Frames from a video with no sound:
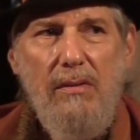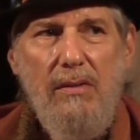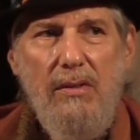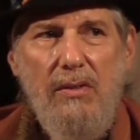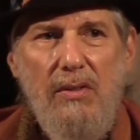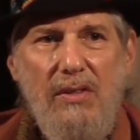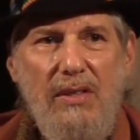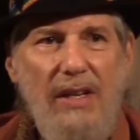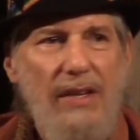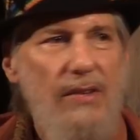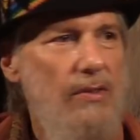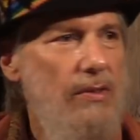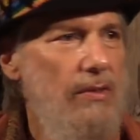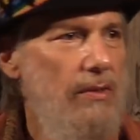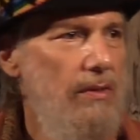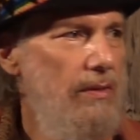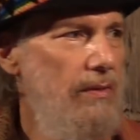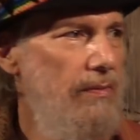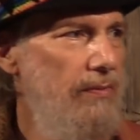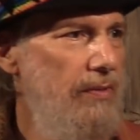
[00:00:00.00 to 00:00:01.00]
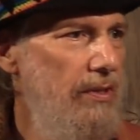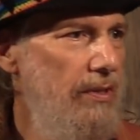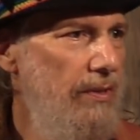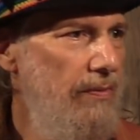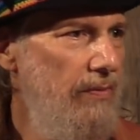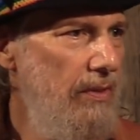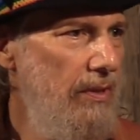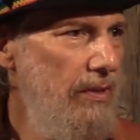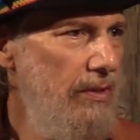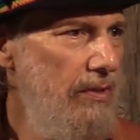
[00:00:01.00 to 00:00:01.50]
center of
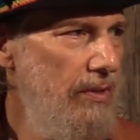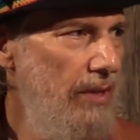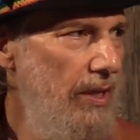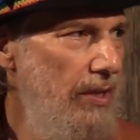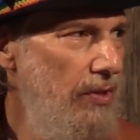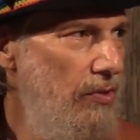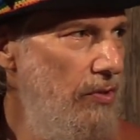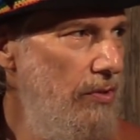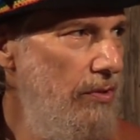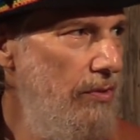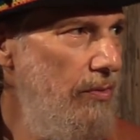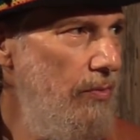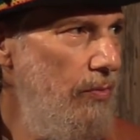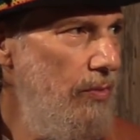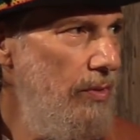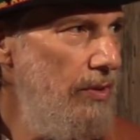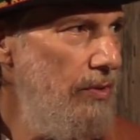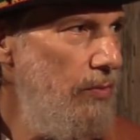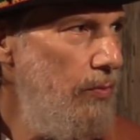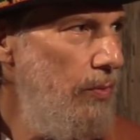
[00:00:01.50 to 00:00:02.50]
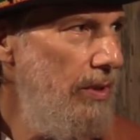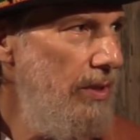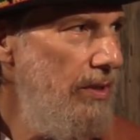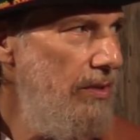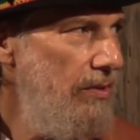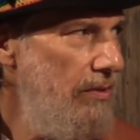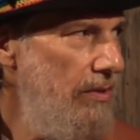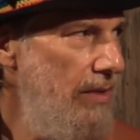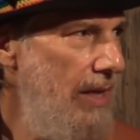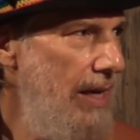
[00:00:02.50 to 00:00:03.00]
civilization was what
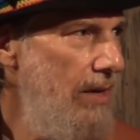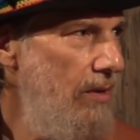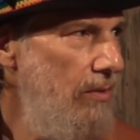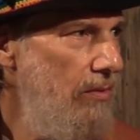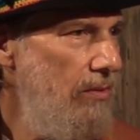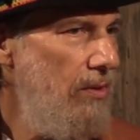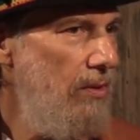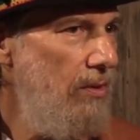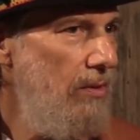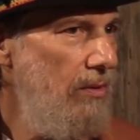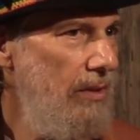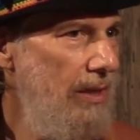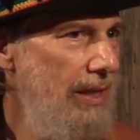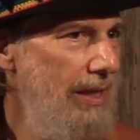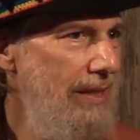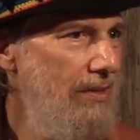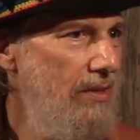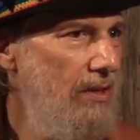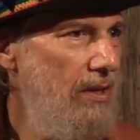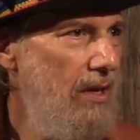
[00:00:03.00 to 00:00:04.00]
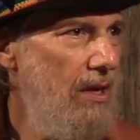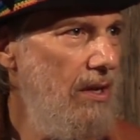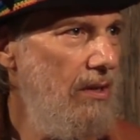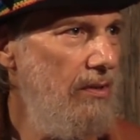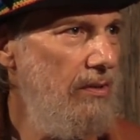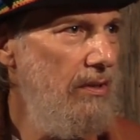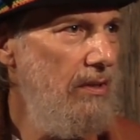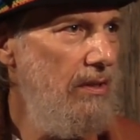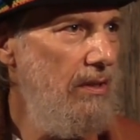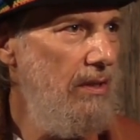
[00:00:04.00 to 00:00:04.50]
is now called
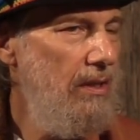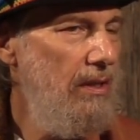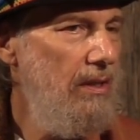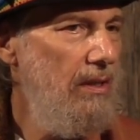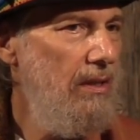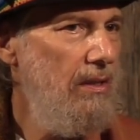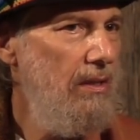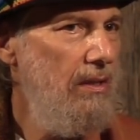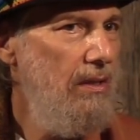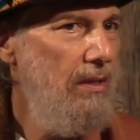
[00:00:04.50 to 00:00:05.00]
Antarctica.